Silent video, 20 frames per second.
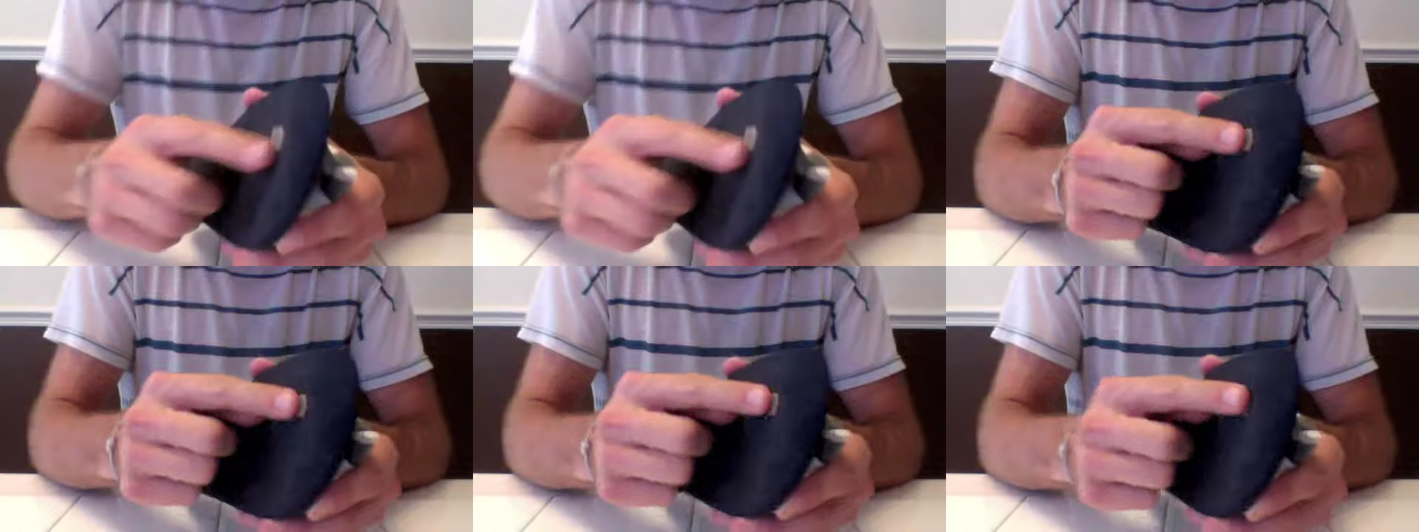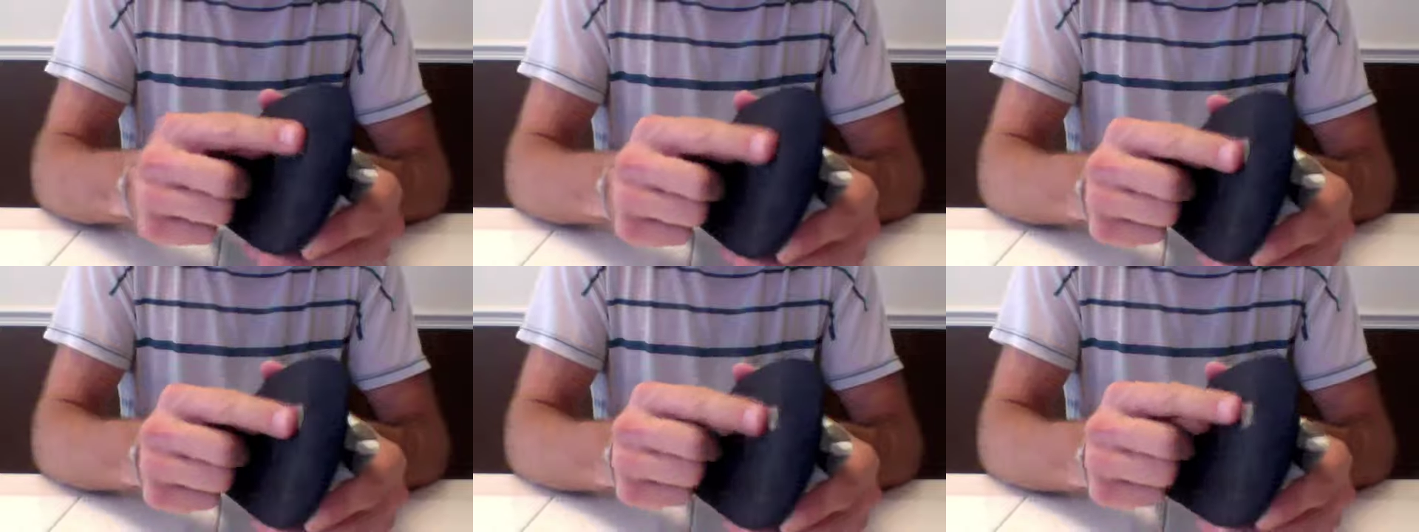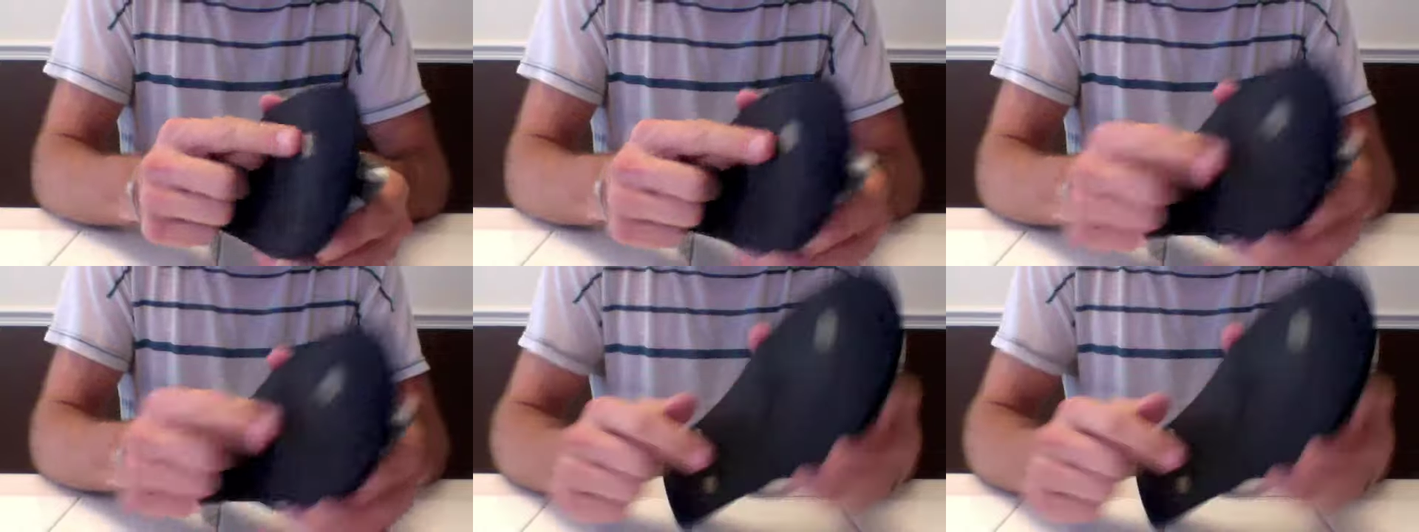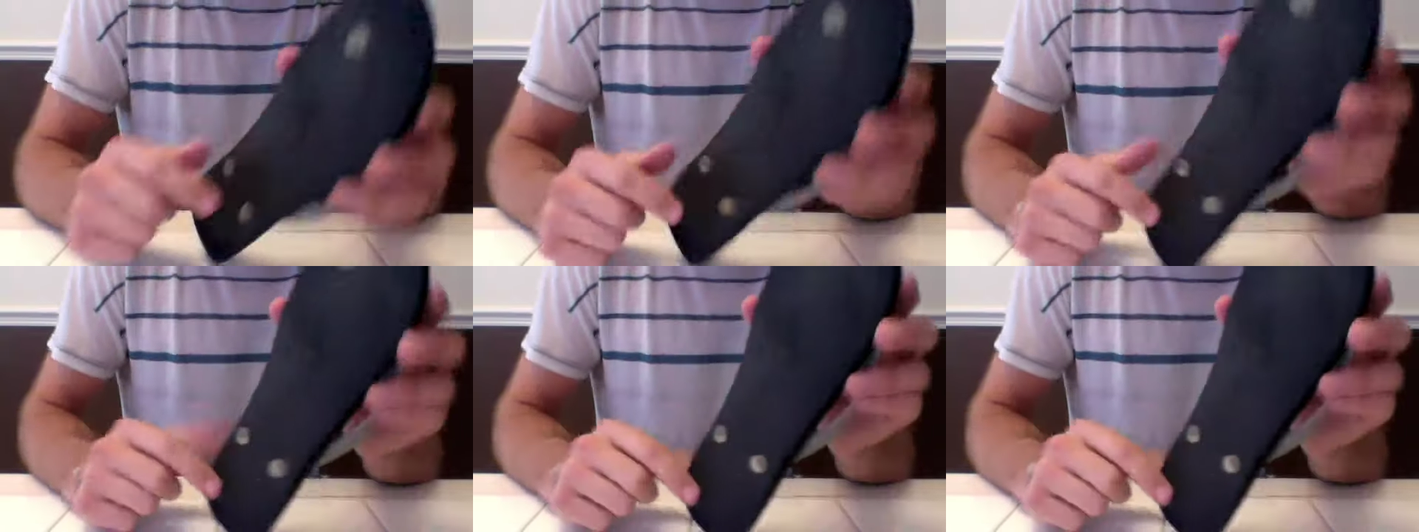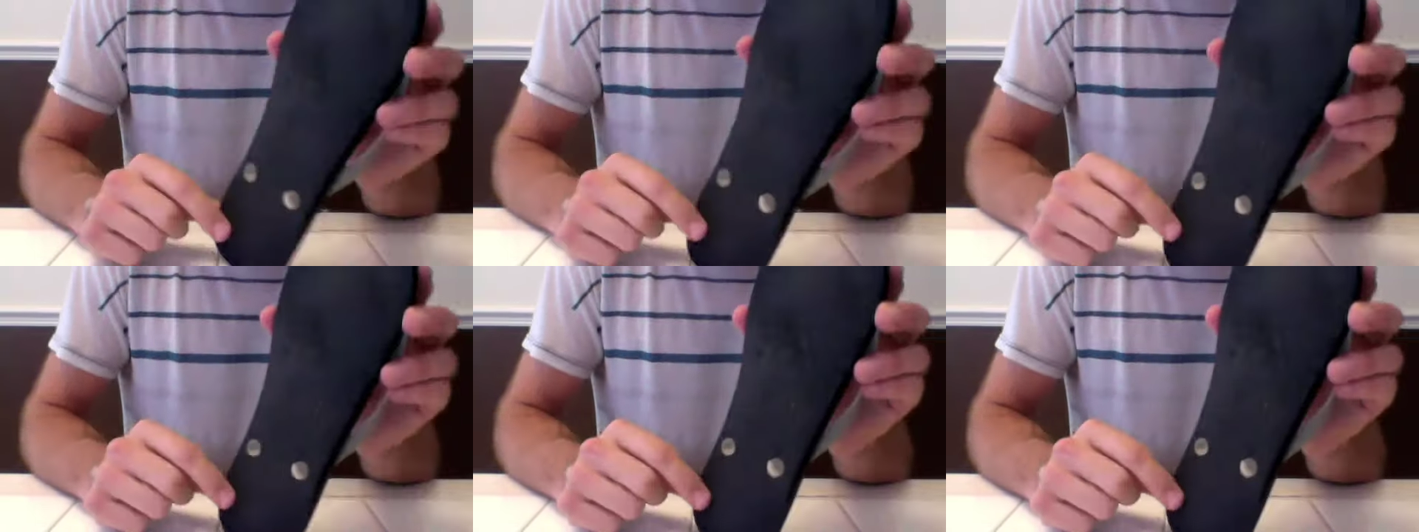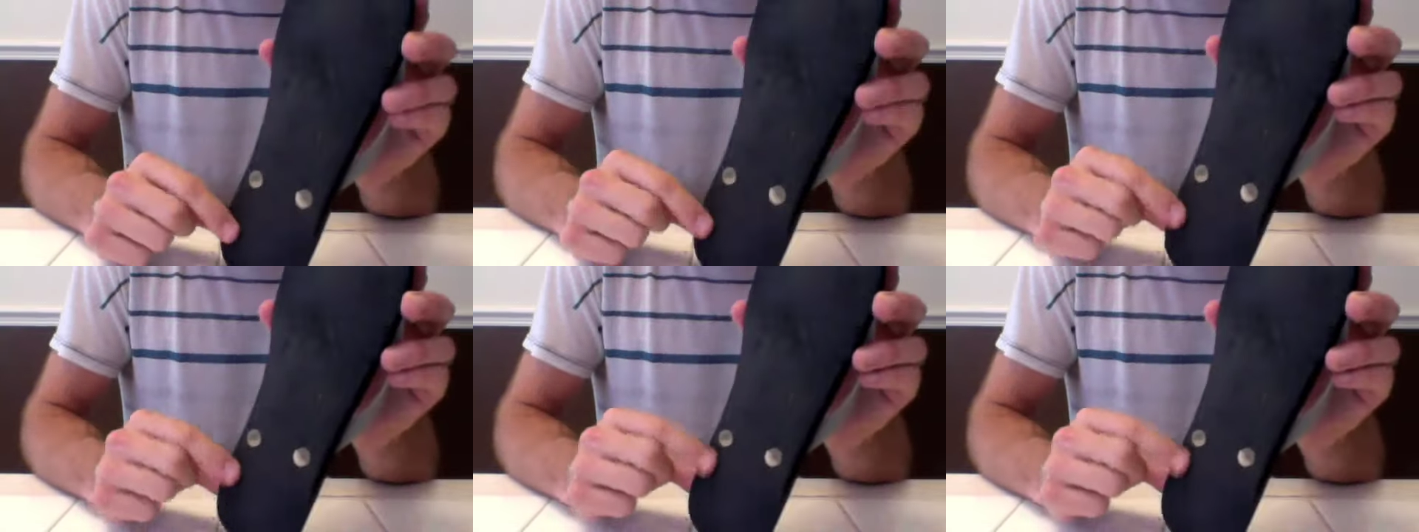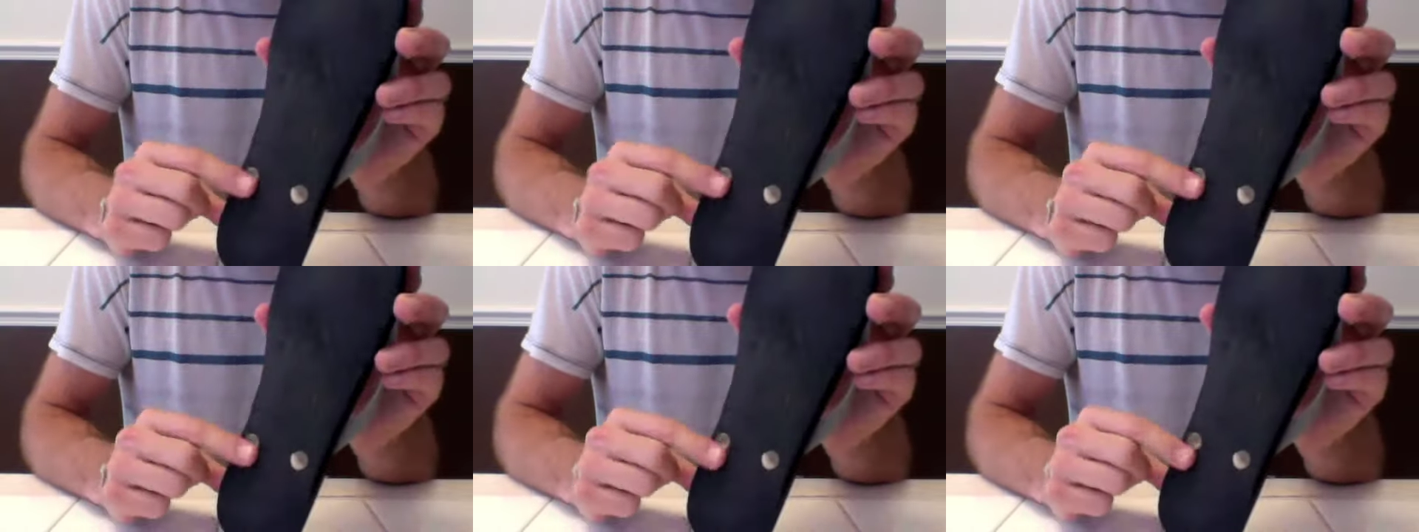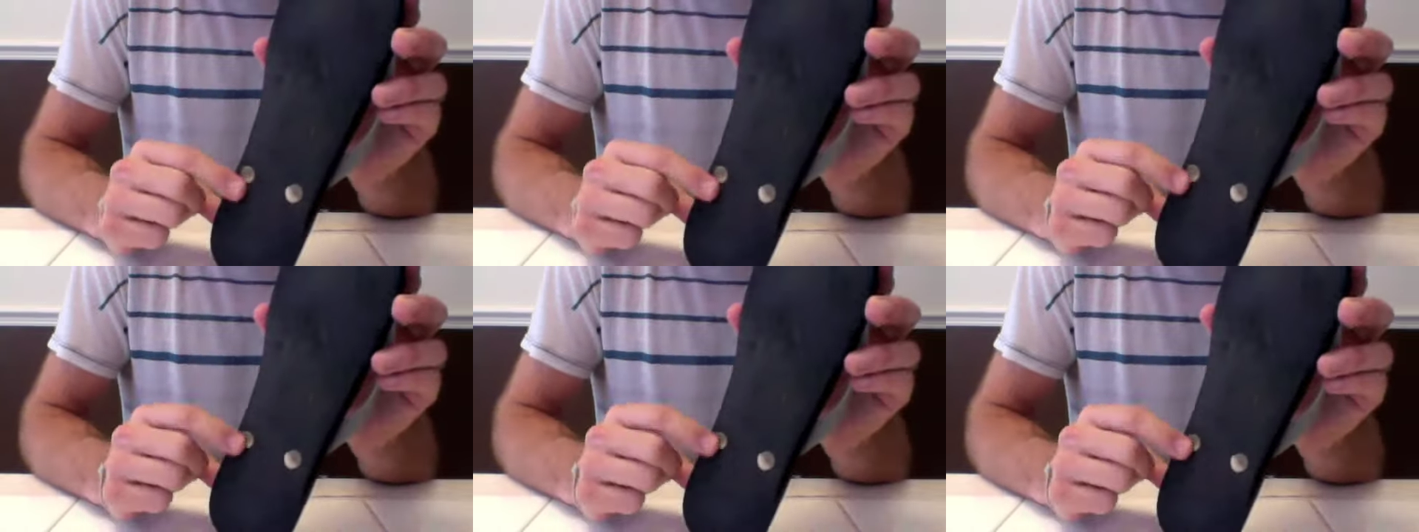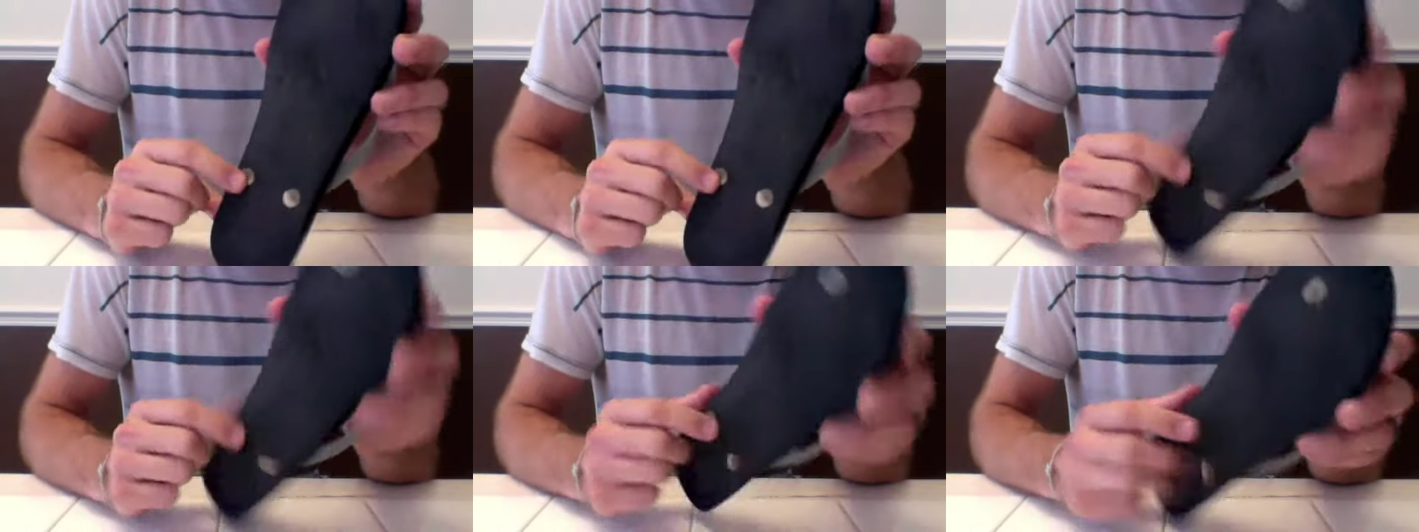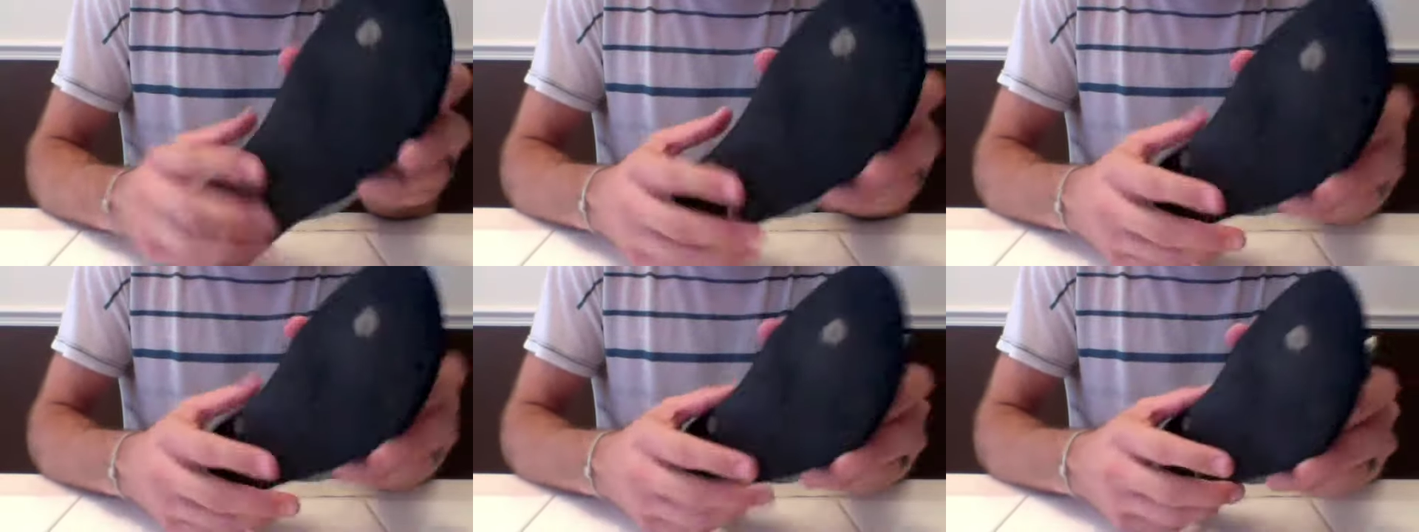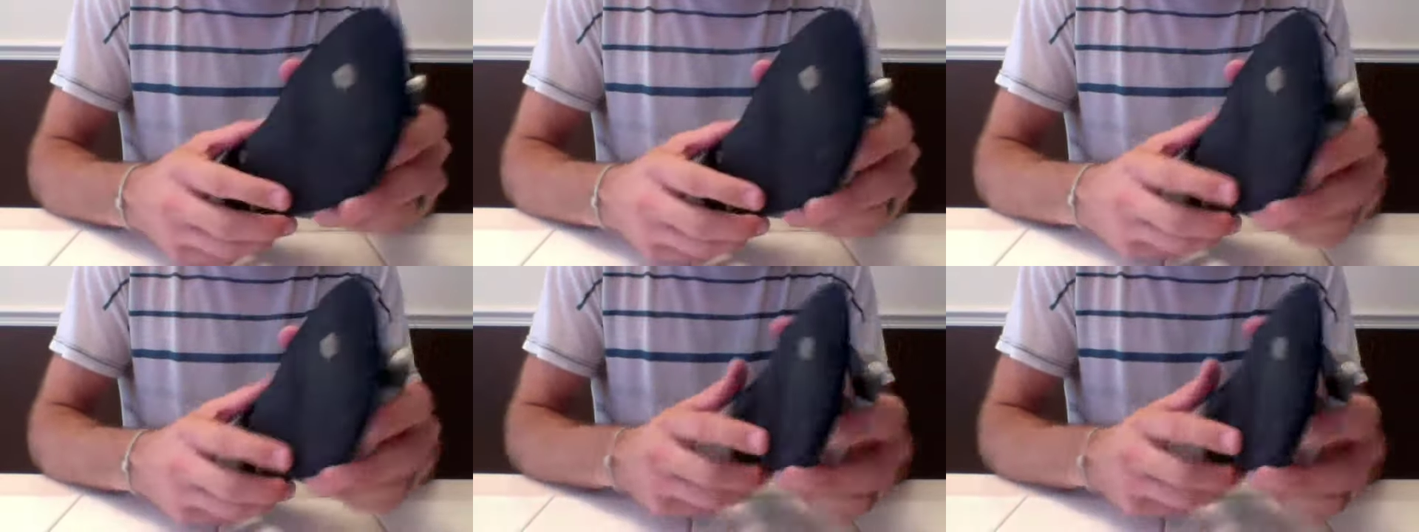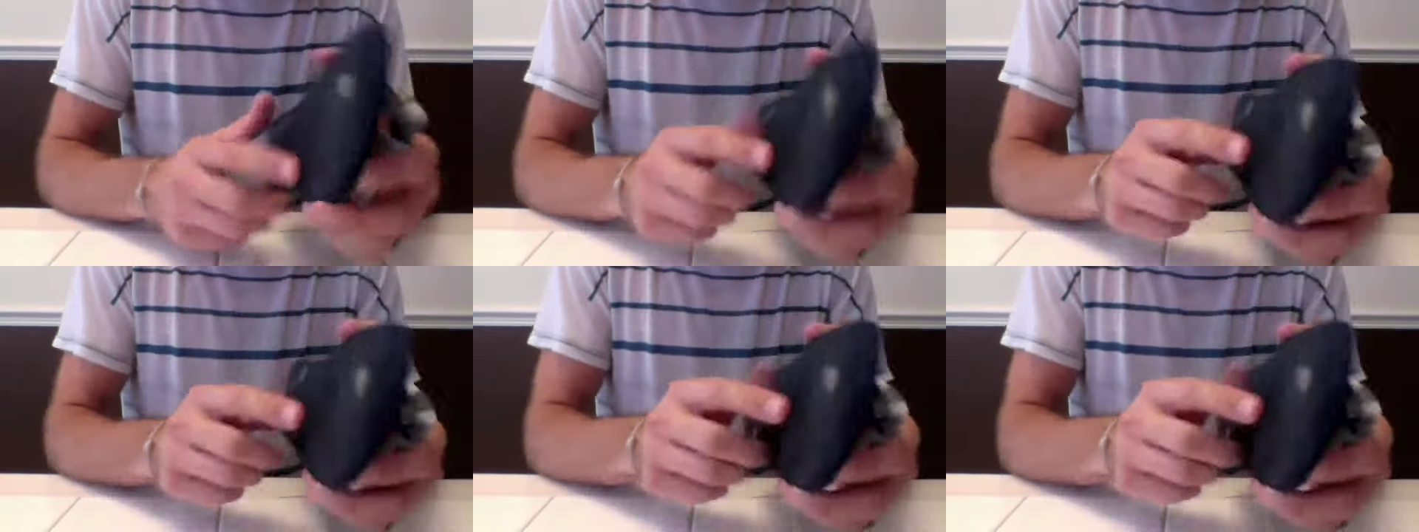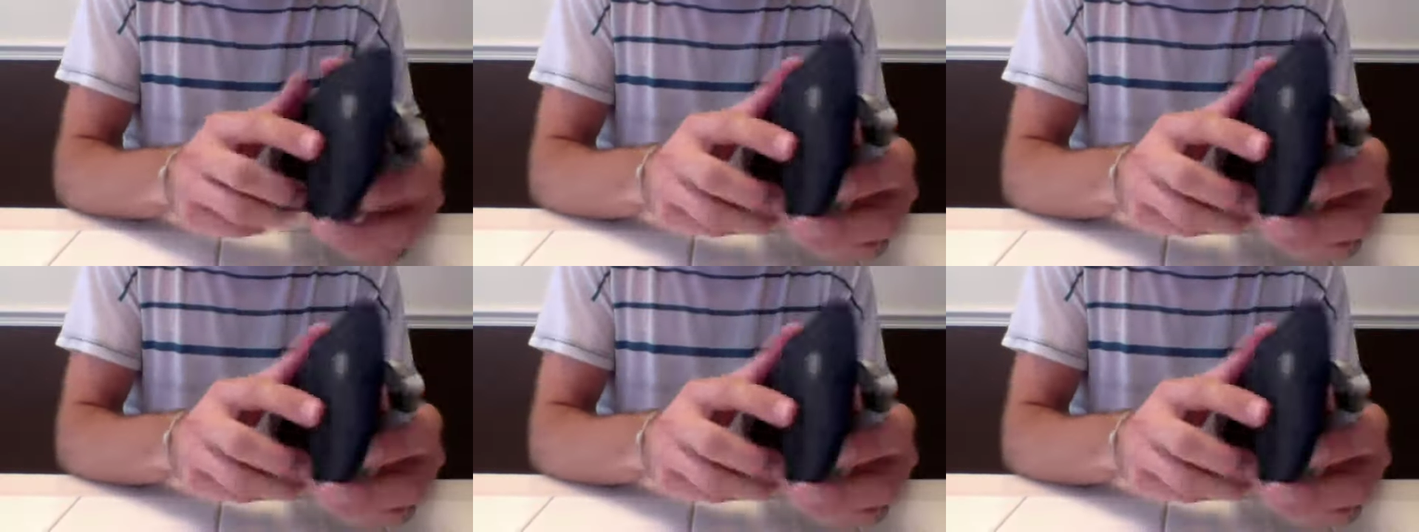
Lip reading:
[unreadable: no face in view]